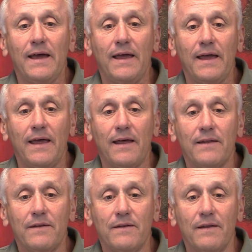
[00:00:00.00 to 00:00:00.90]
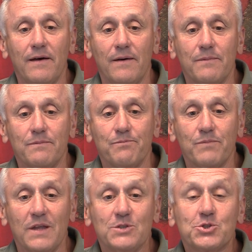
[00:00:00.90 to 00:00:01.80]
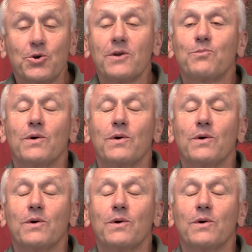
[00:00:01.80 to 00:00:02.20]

And in short,